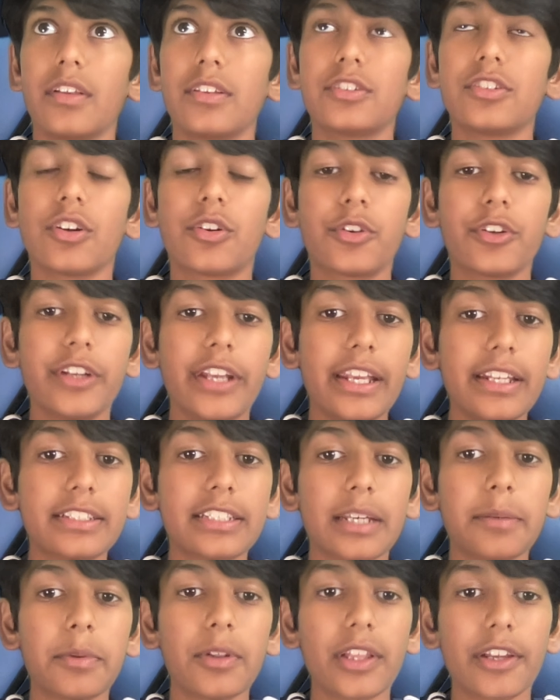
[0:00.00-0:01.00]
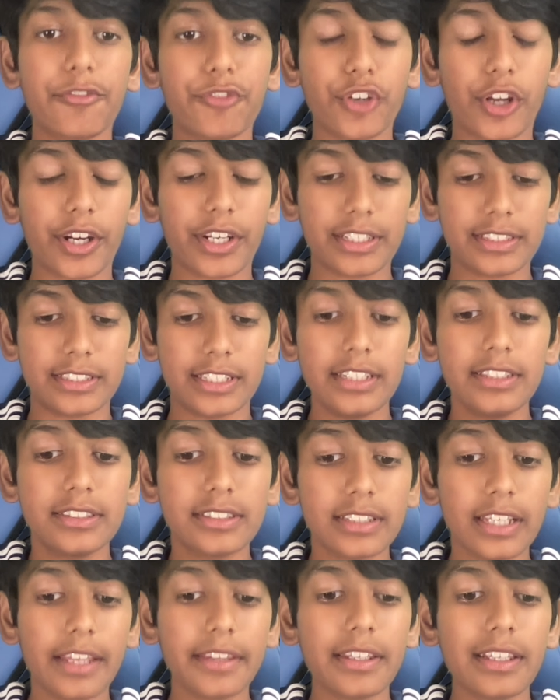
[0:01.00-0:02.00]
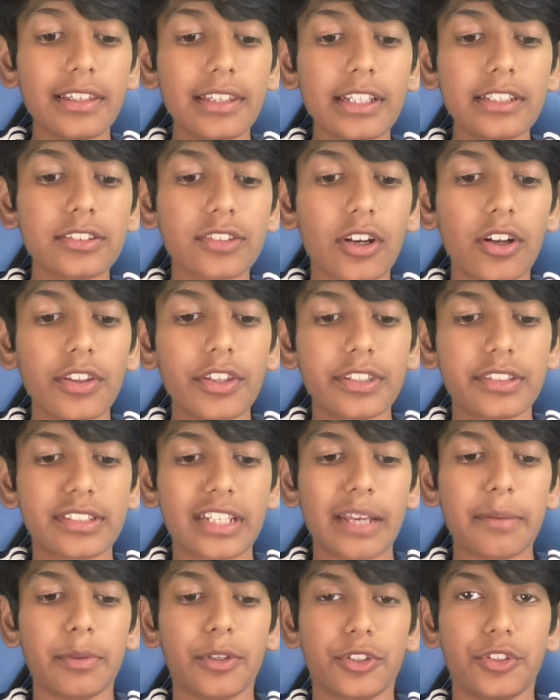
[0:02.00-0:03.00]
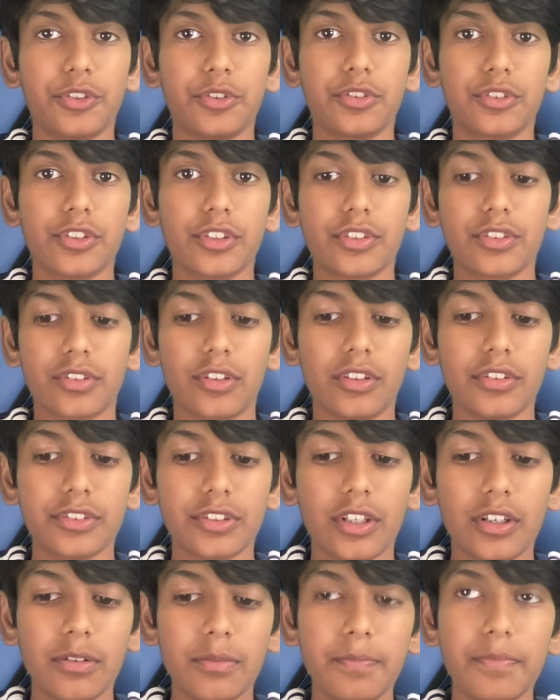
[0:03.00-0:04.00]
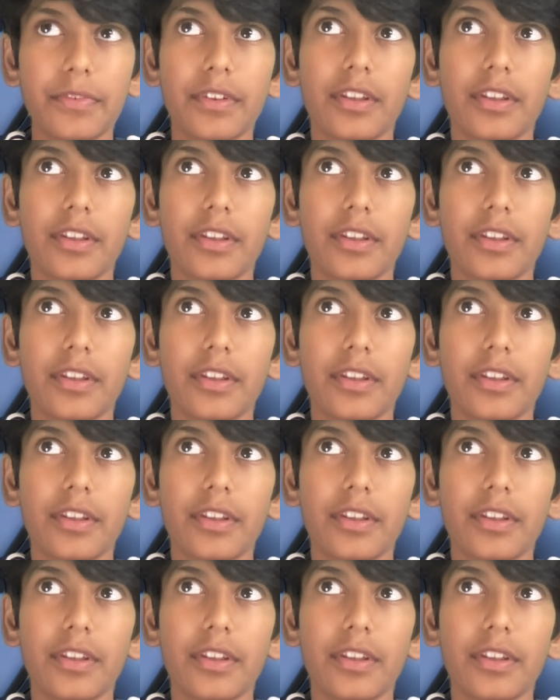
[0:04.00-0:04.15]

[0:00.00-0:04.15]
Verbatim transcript: So create table if not exists, and then let's call this table users also,